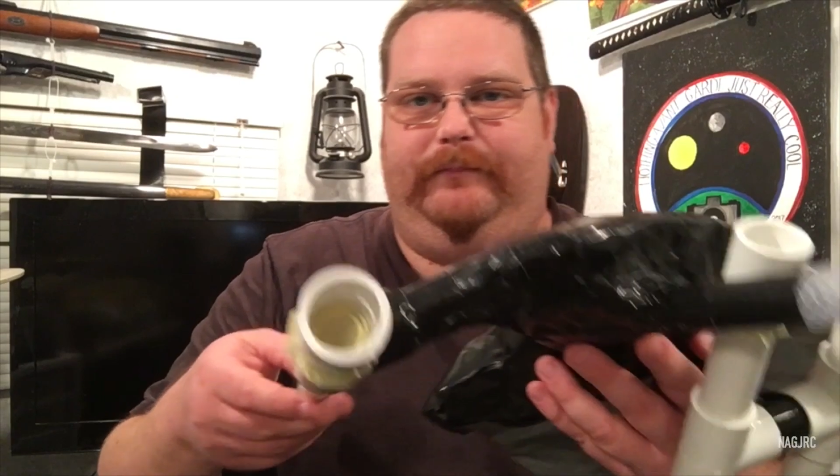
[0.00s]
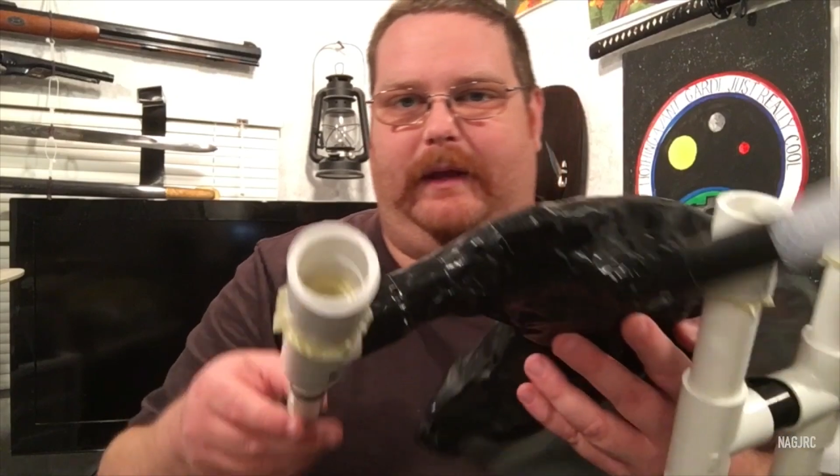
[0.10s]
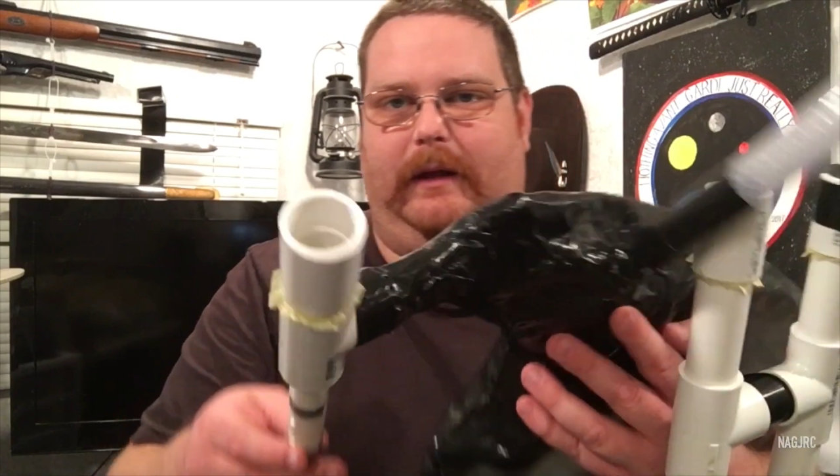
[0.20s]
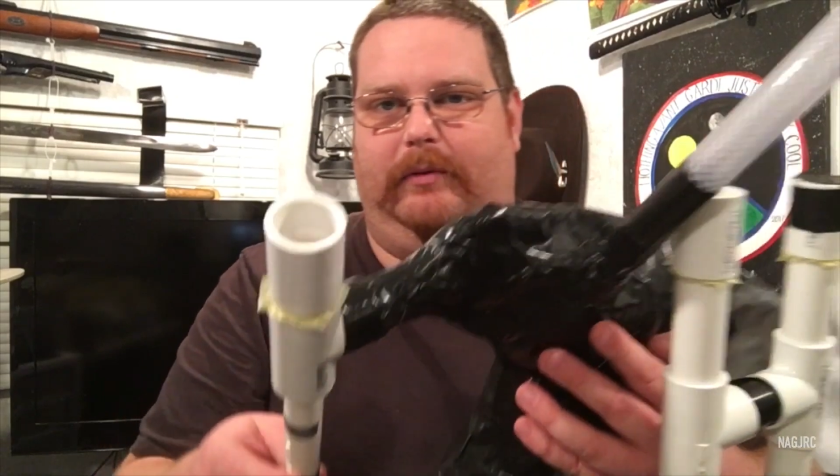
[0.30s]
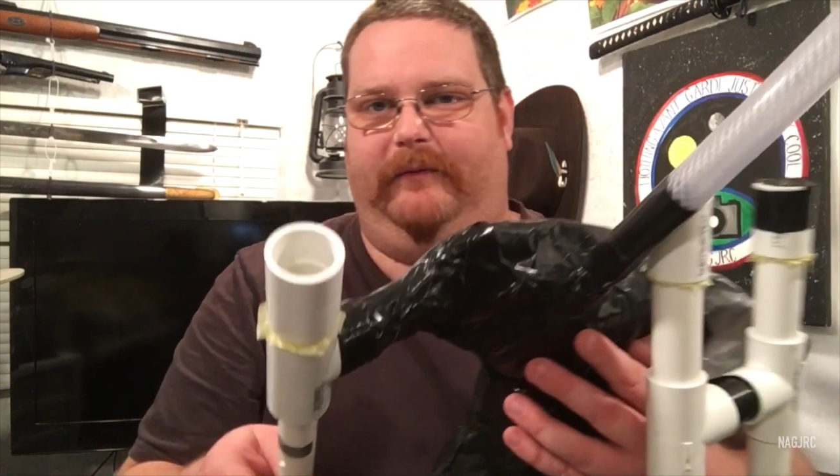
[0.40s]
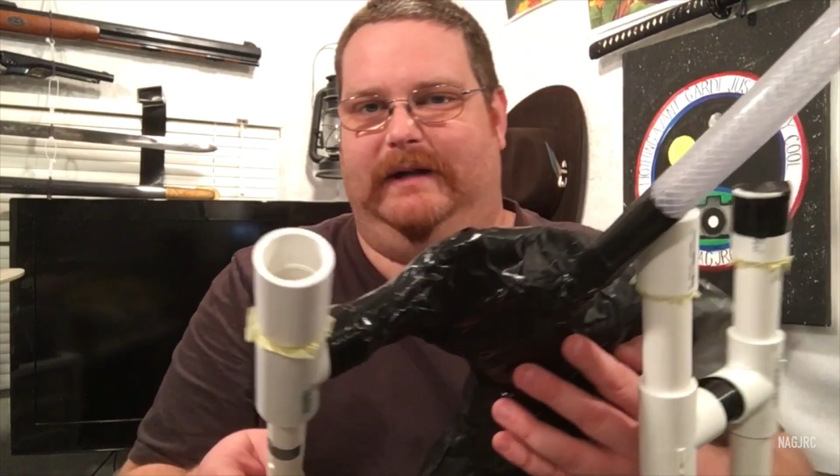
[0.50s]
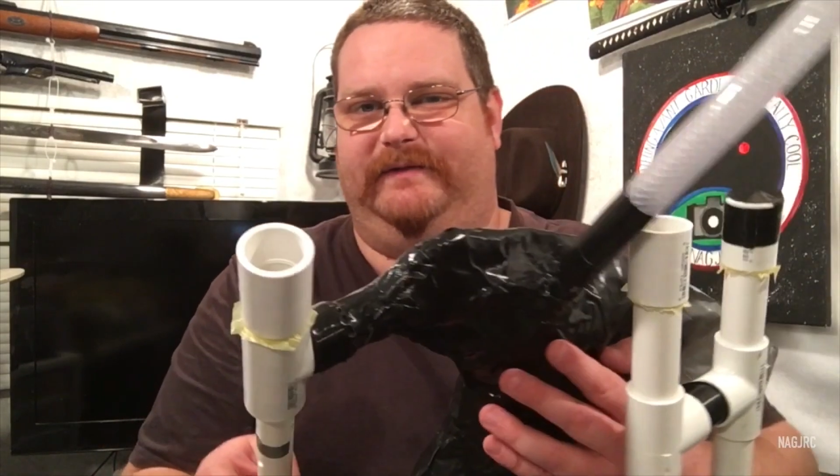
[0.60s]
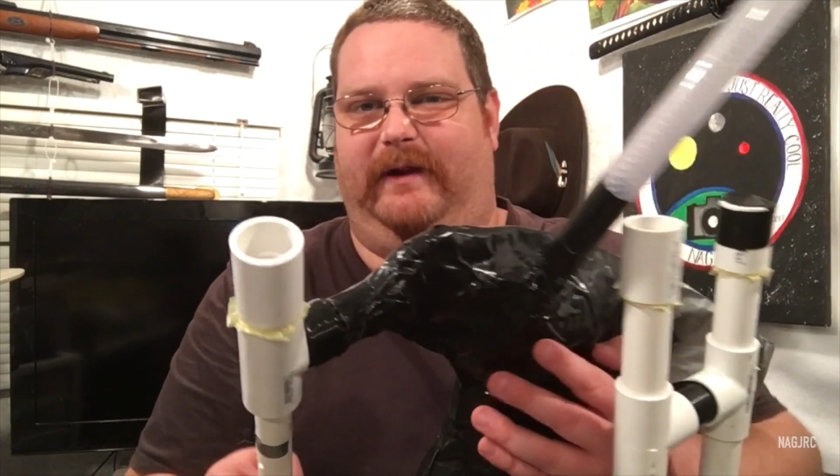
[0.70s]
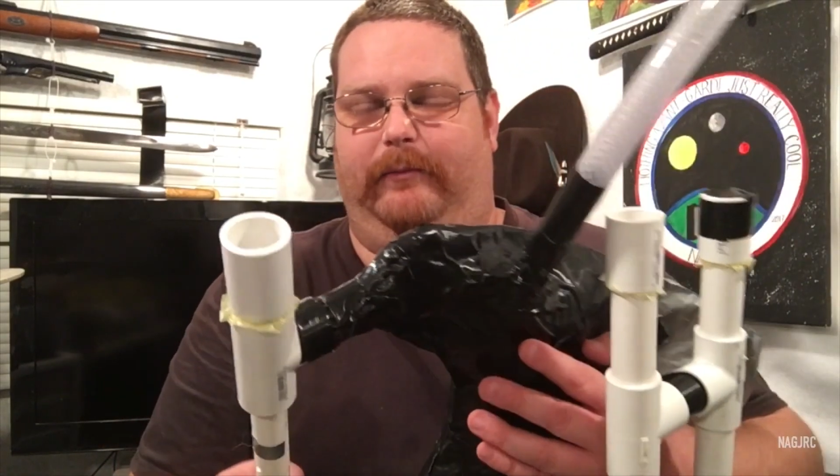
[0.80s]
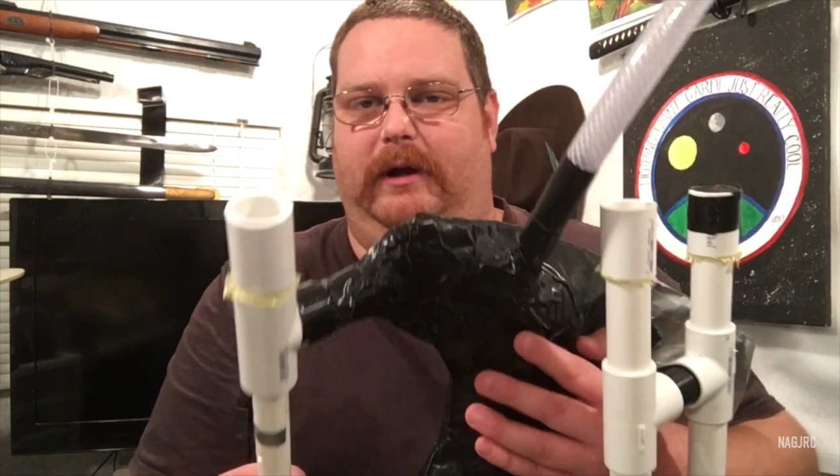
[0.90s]
and it provides a
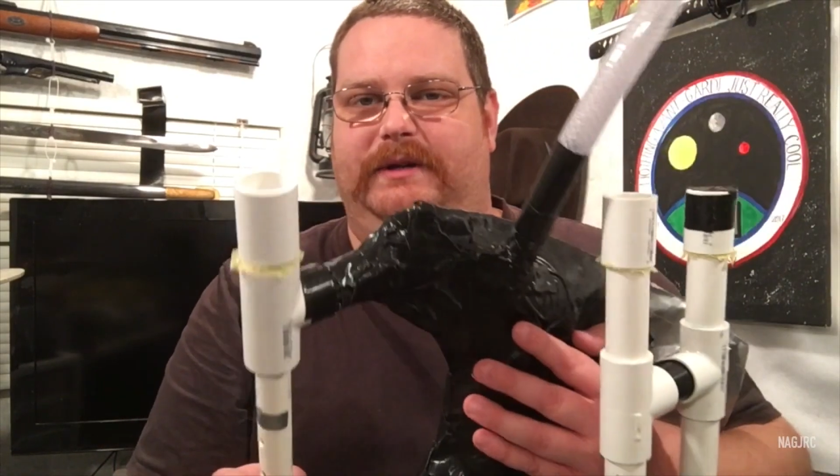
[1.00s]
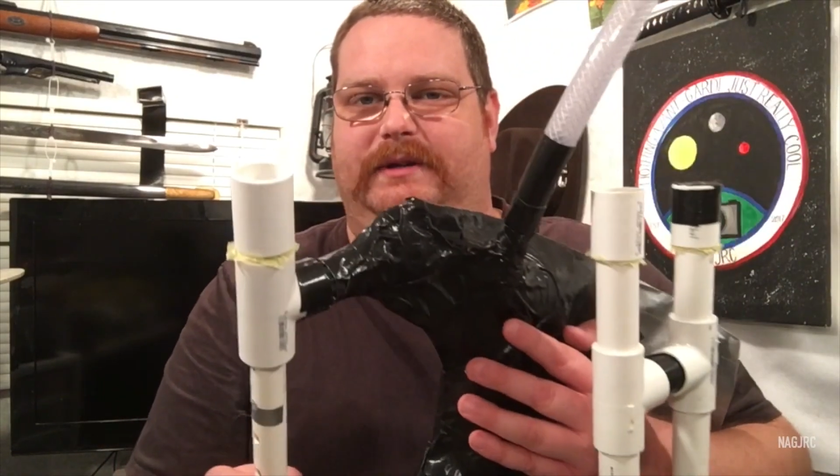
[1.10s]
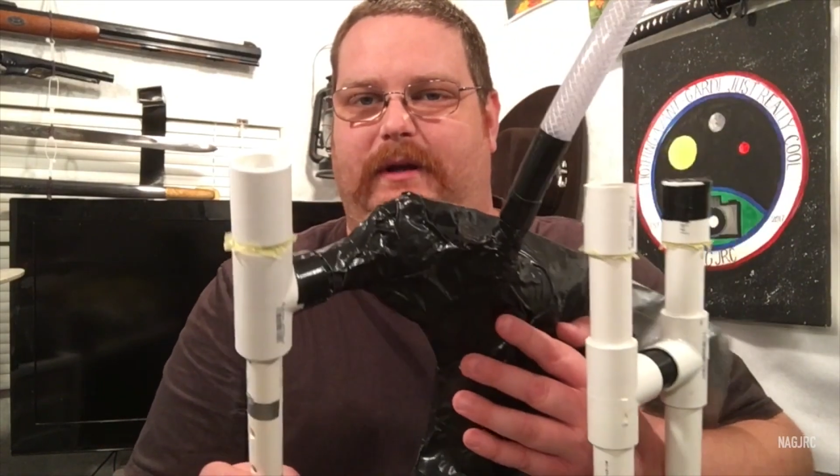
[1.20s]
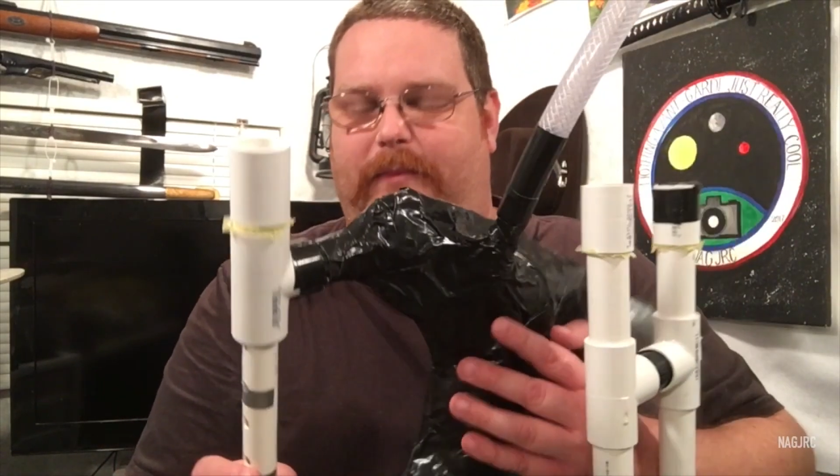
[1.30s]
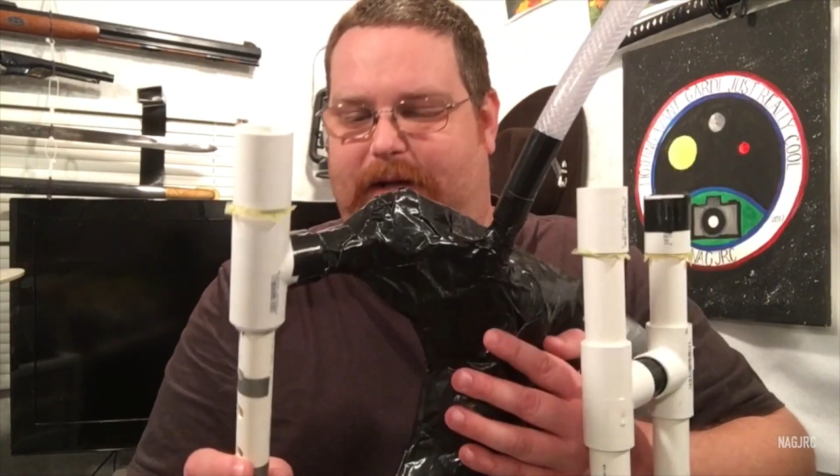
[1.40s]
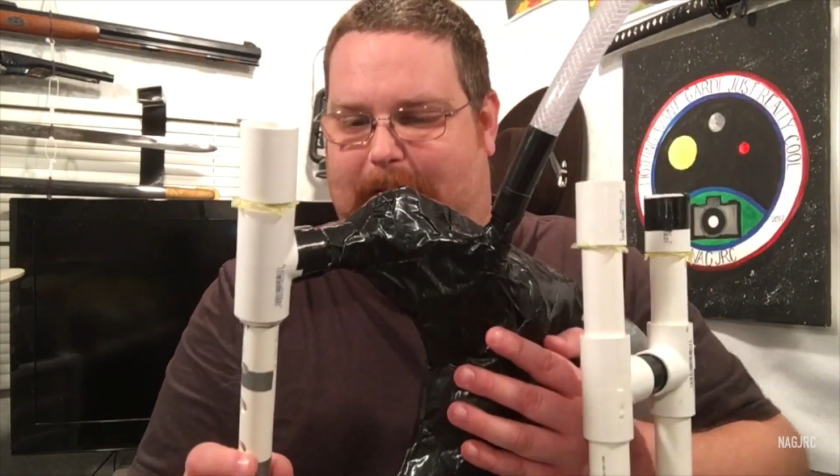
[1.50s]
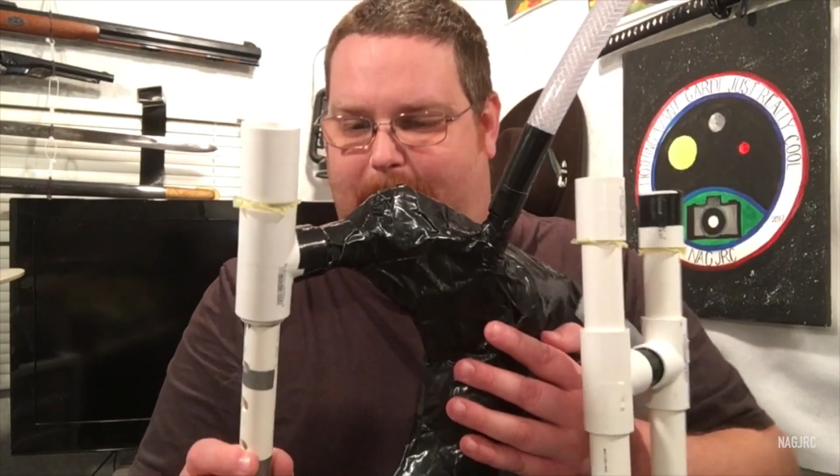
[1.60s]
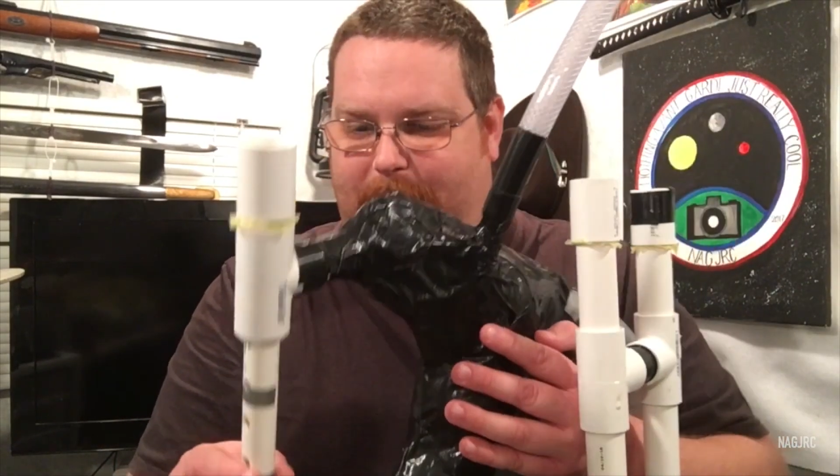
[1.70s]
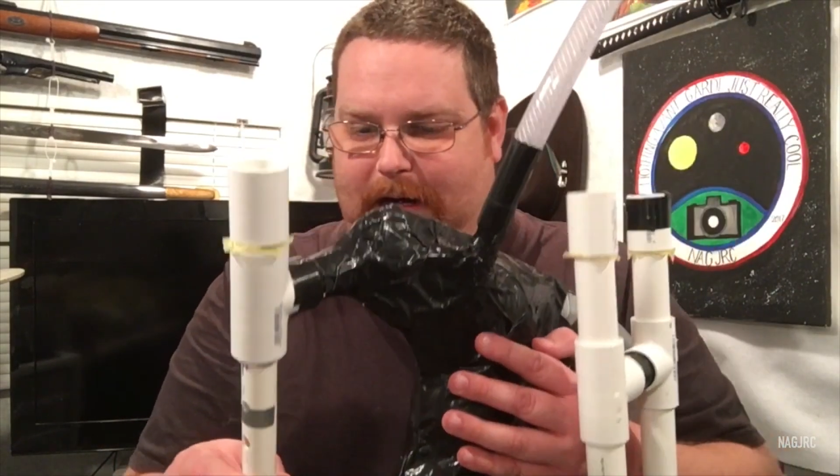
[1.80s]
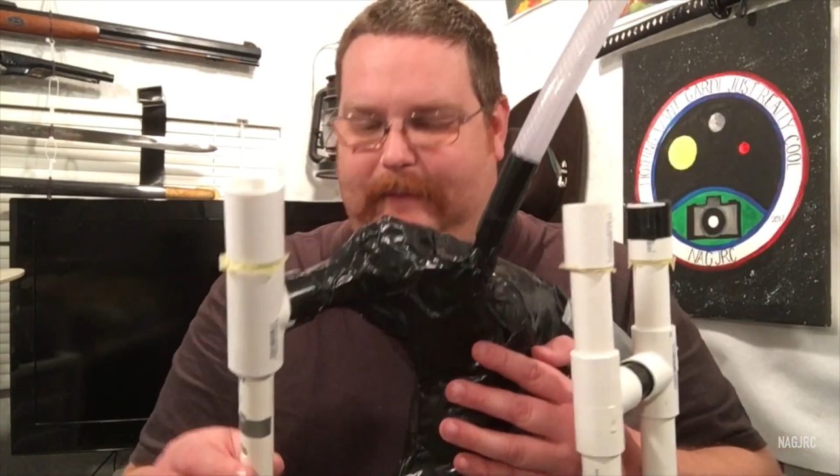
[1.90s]
vibration up and down the
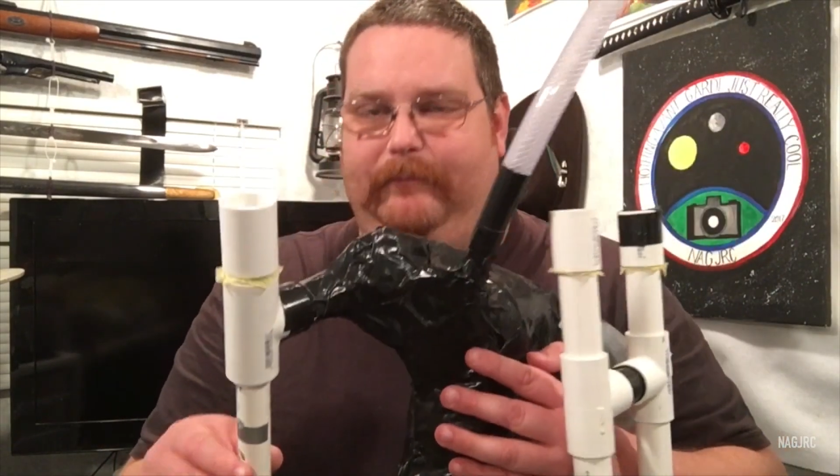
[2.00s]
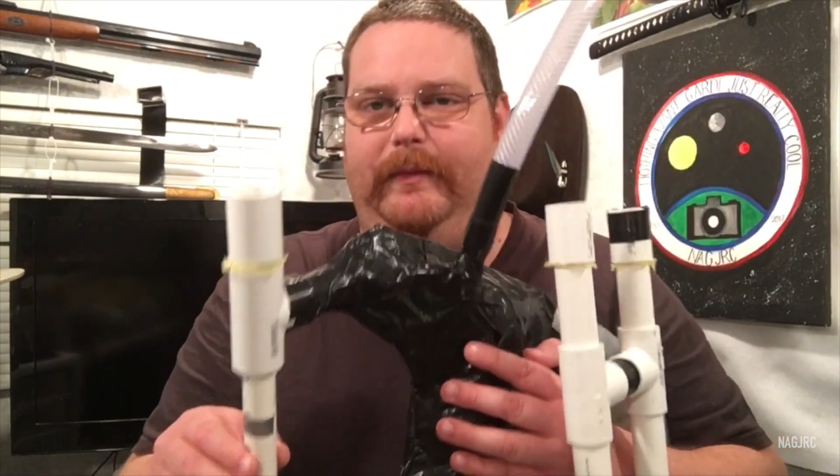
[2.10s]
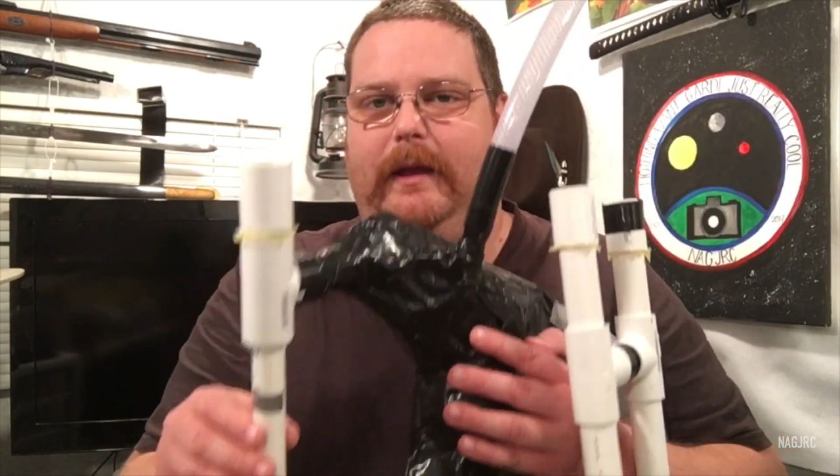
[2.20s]
pipe.